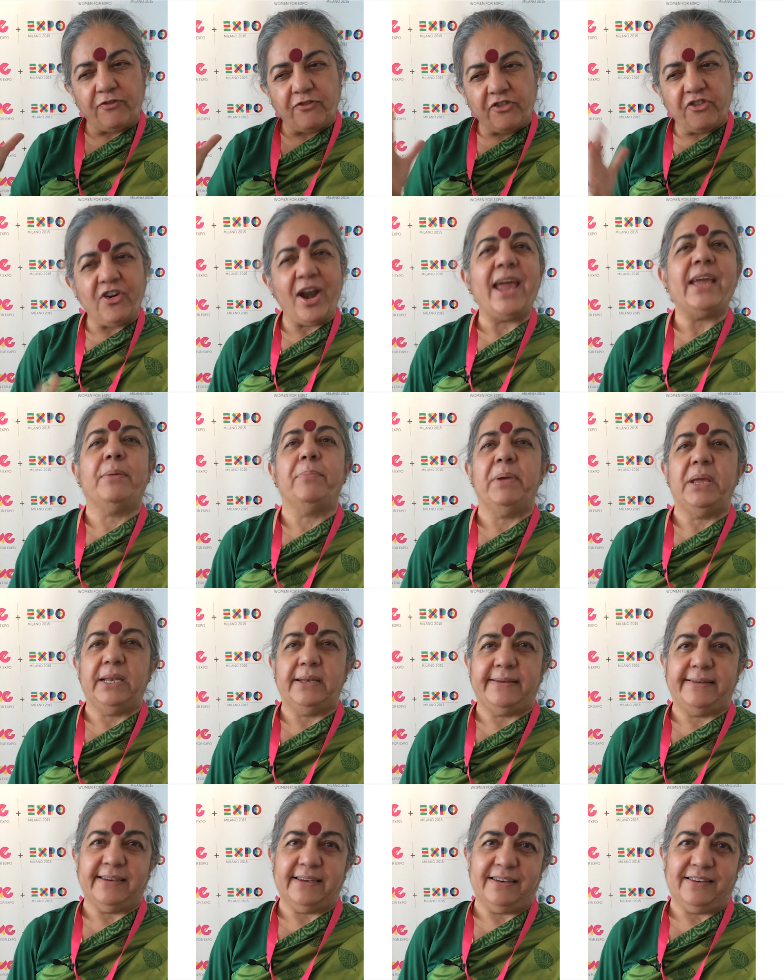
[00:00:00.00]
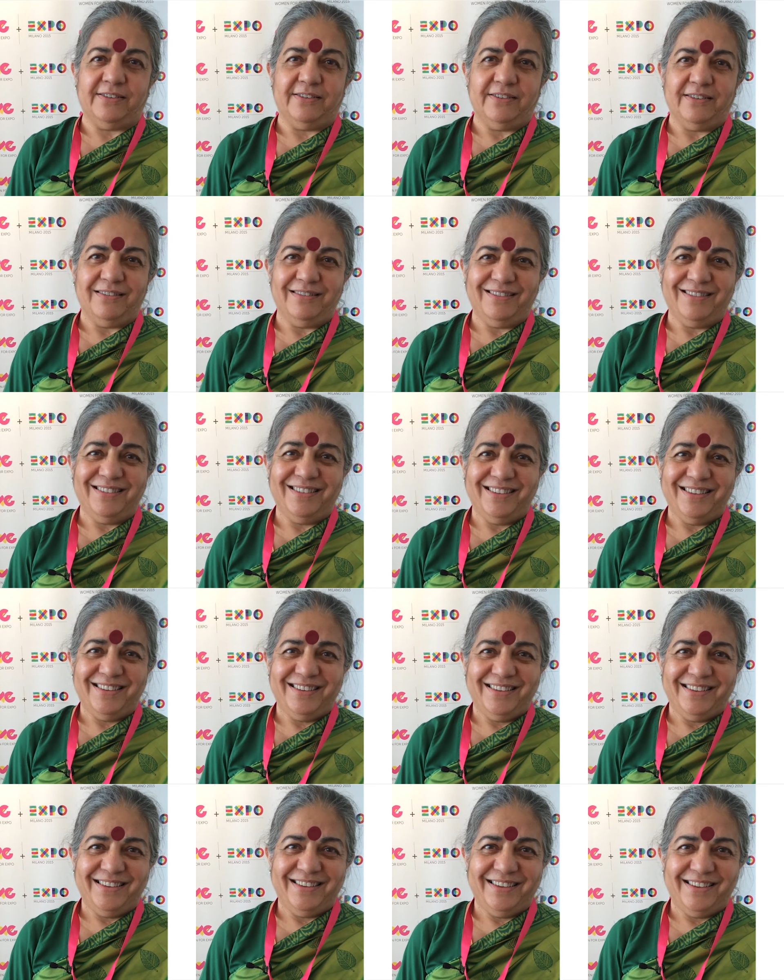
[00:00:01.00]
on fragmented
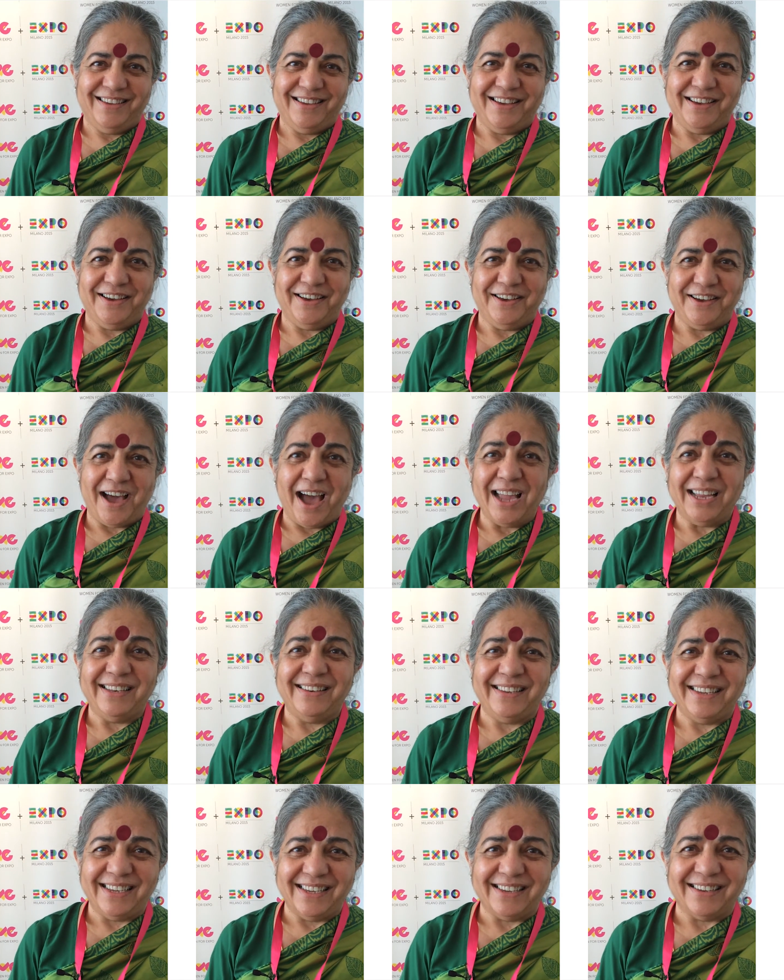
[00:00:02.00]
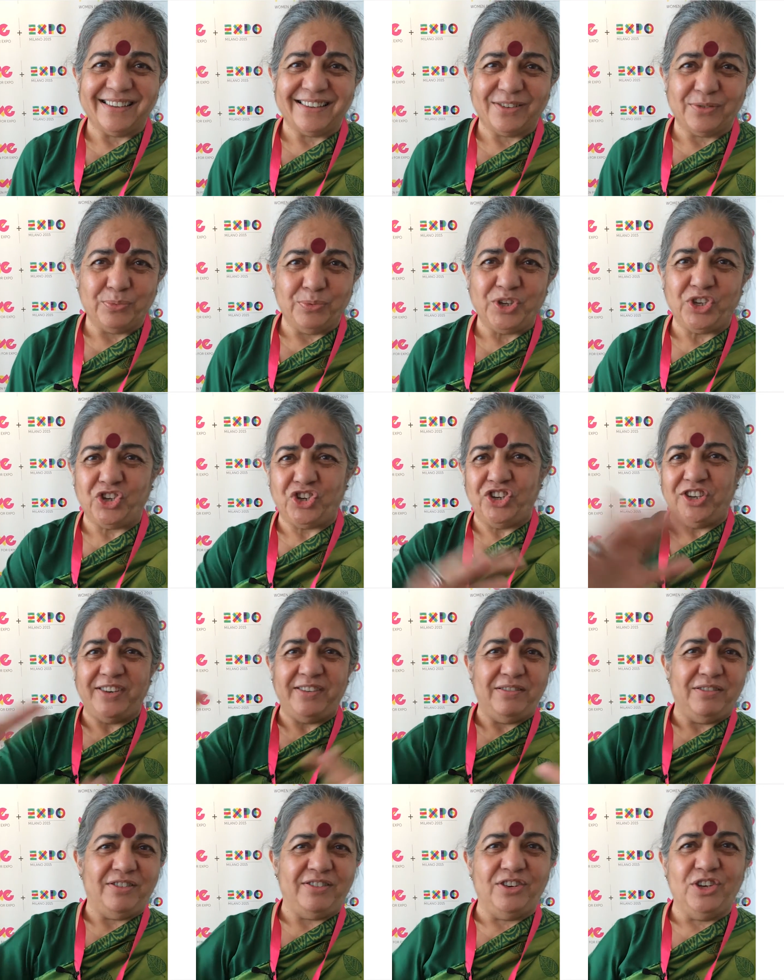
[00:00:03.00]
uh, ideas which
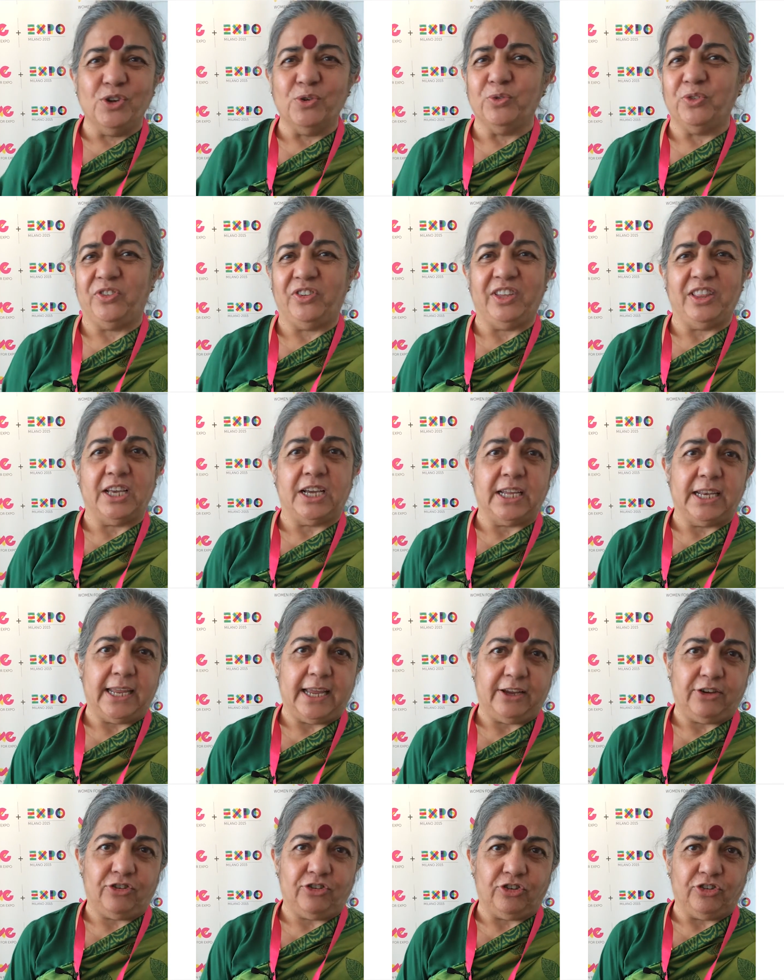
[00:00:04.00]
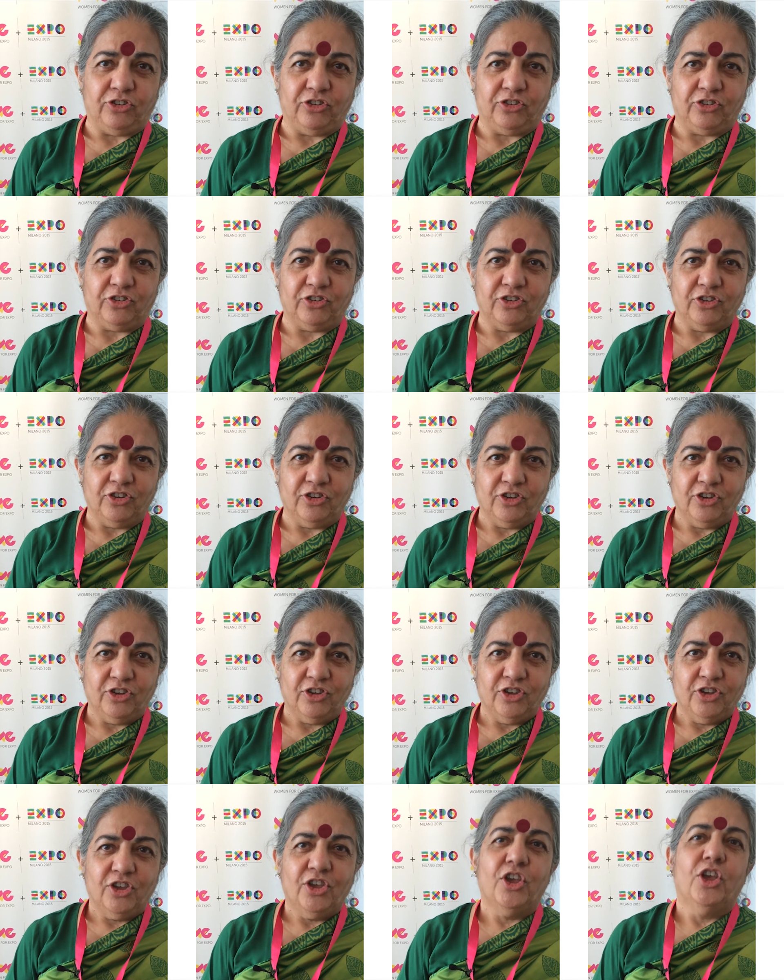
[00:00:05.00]
don't see the connections,
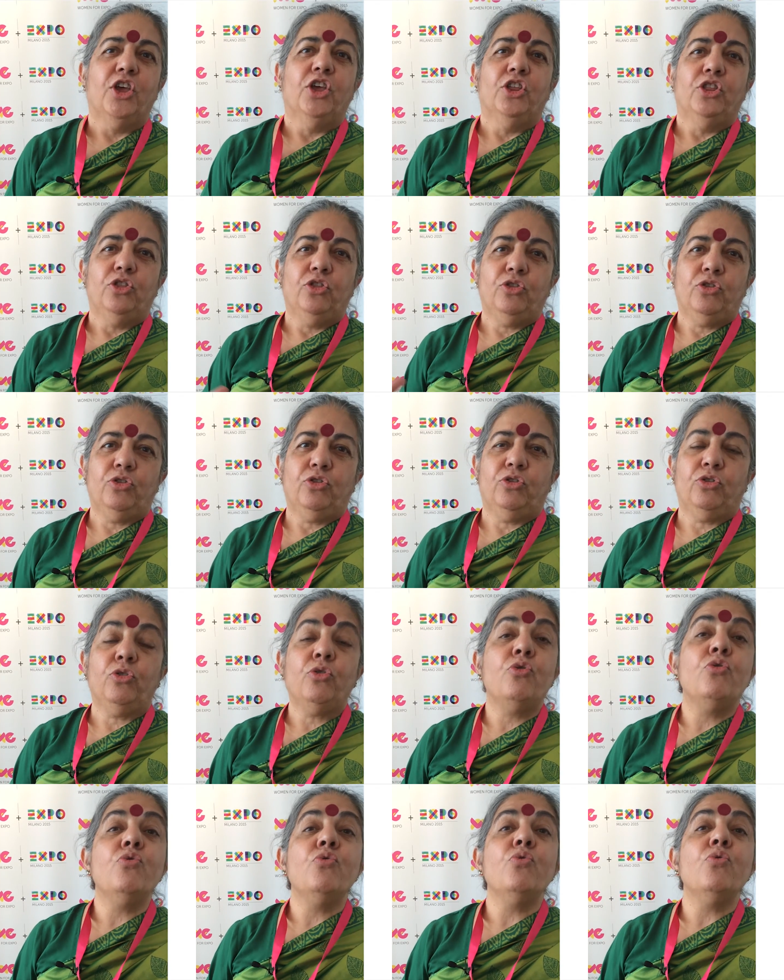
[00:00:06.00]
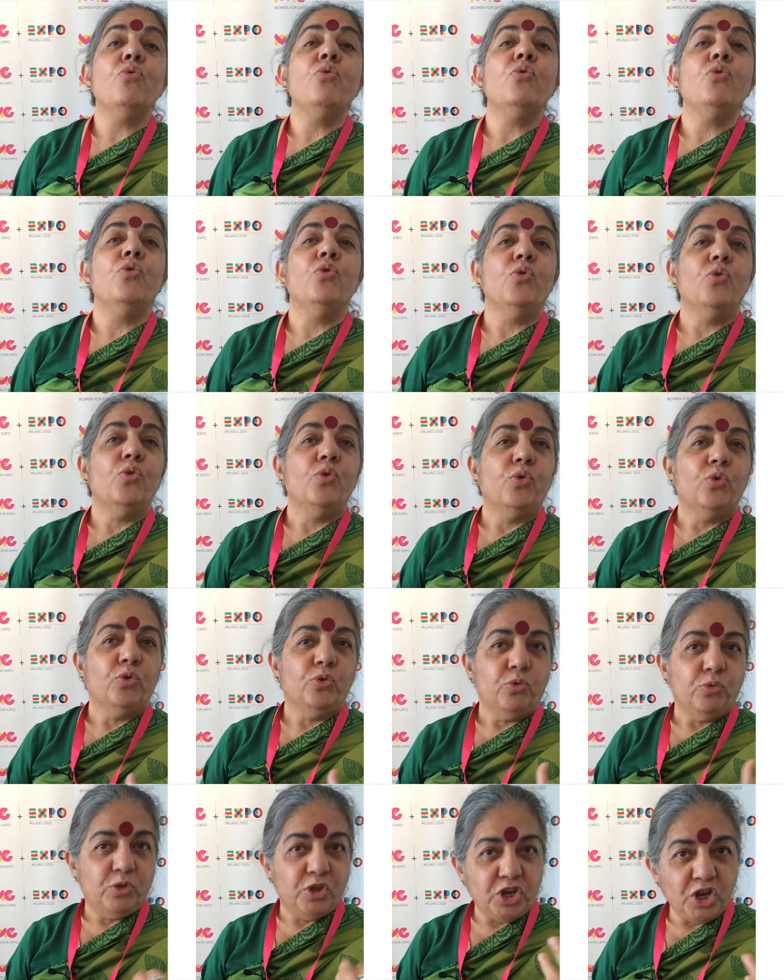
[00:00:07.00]
through
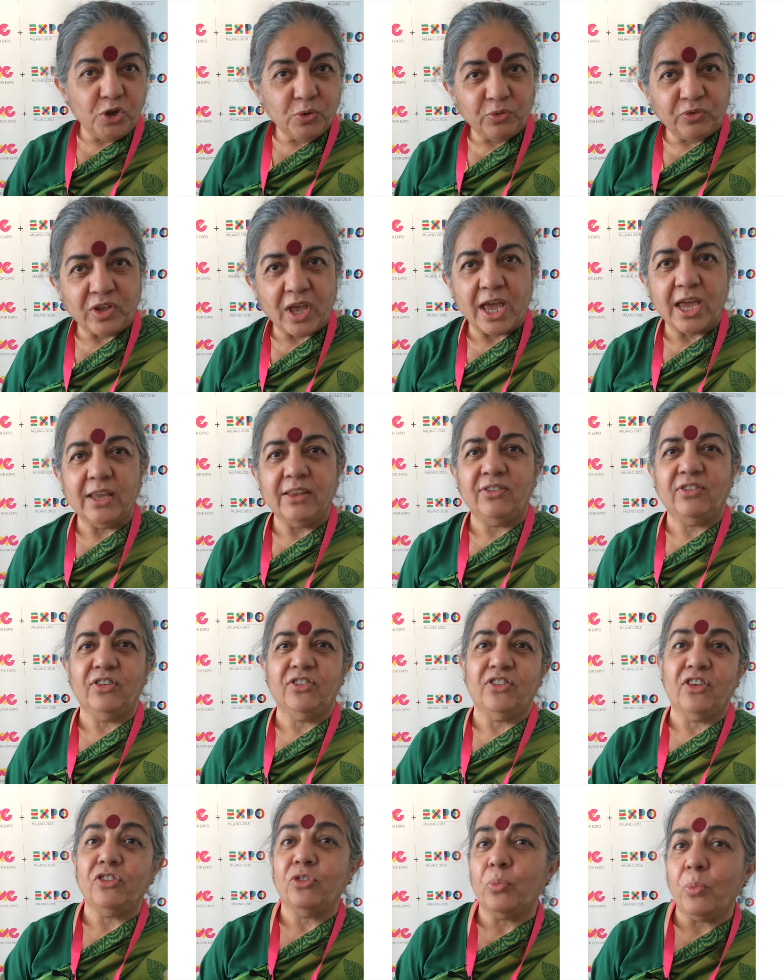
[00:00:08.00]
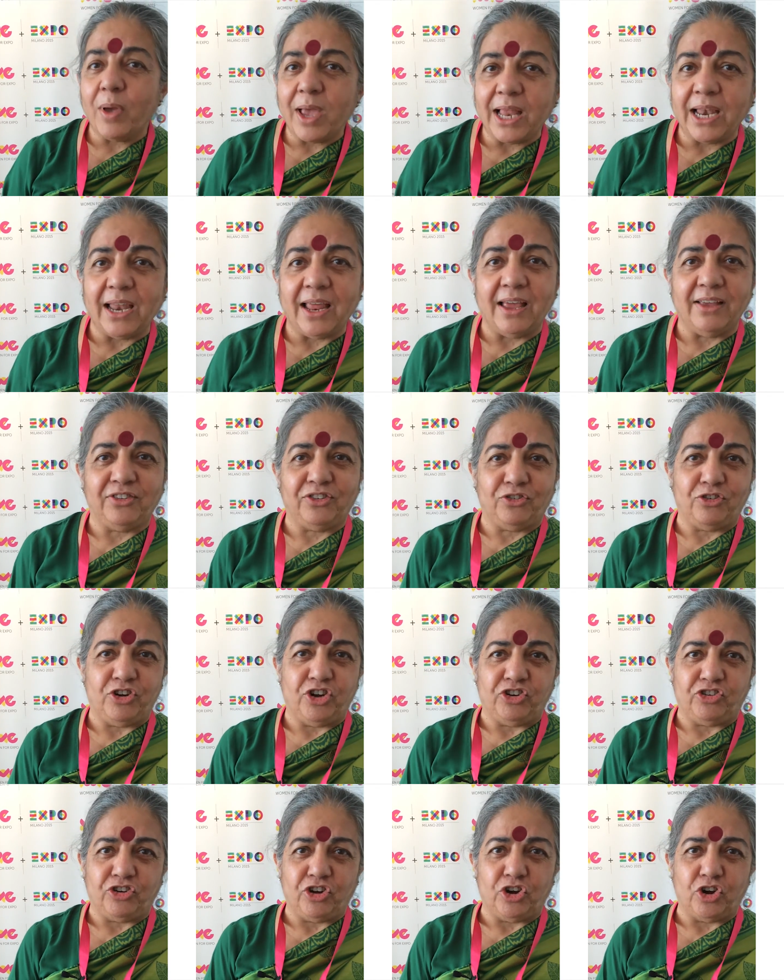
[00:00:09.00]
the new sciences as well as
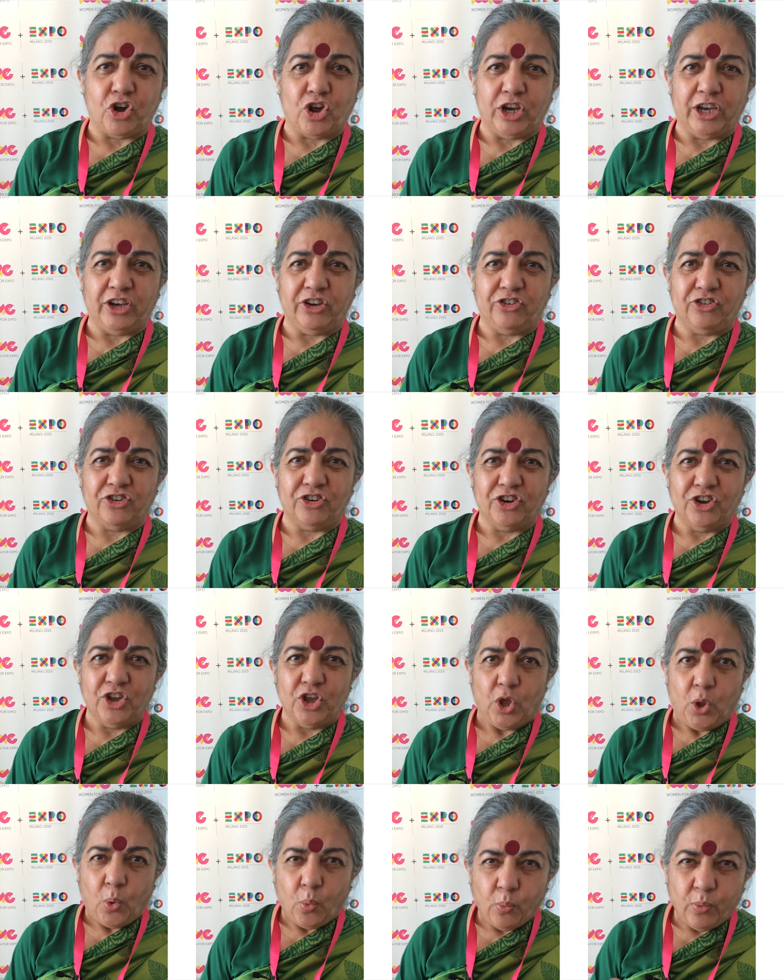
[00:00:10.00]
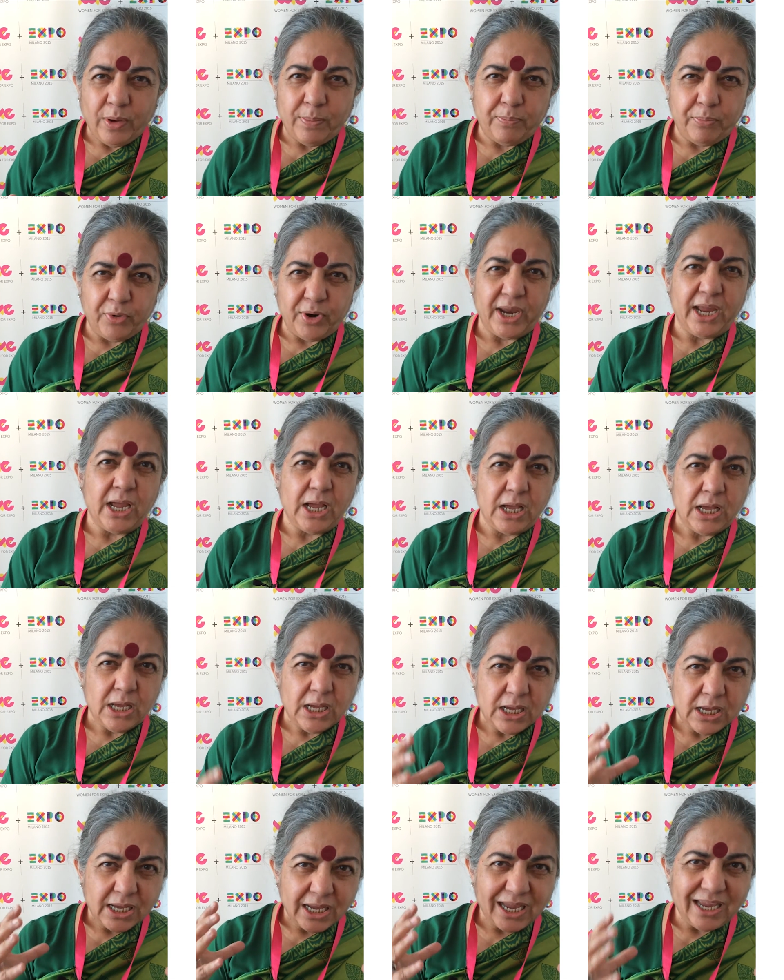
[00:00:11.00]
traditional knowledge, we bring
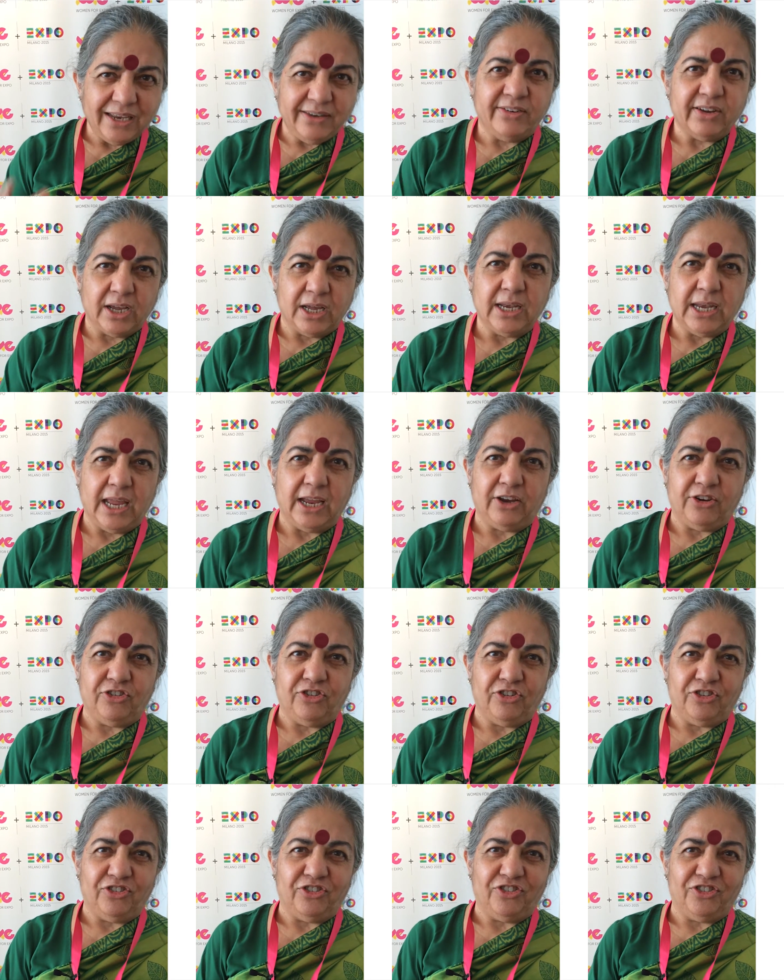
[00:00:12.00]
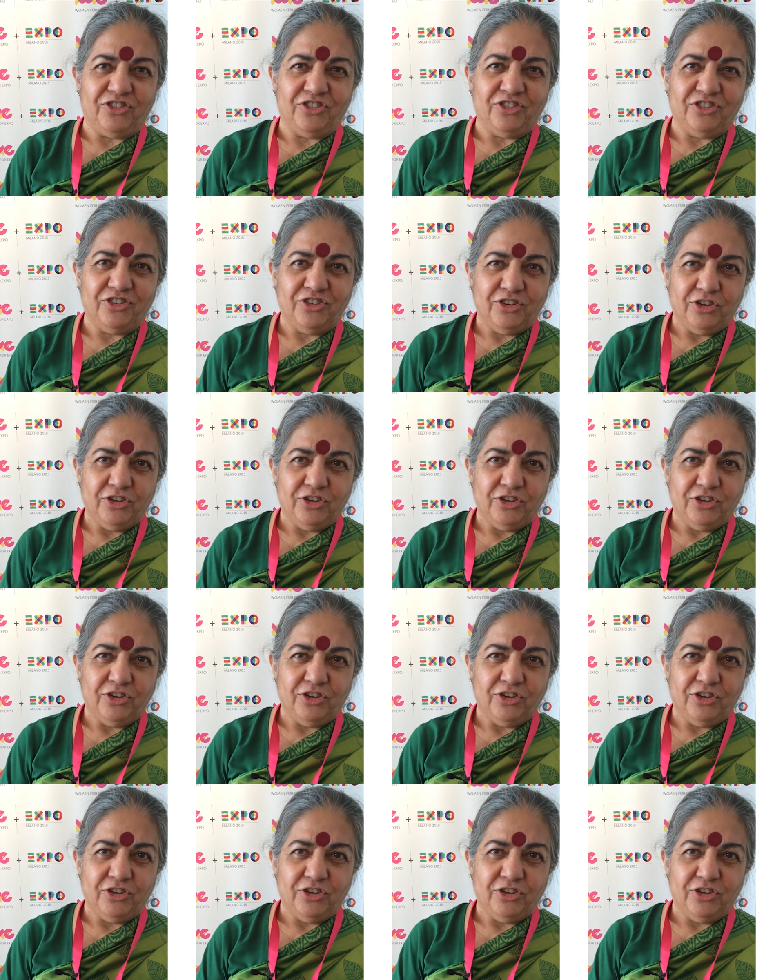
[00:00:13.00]
interconnections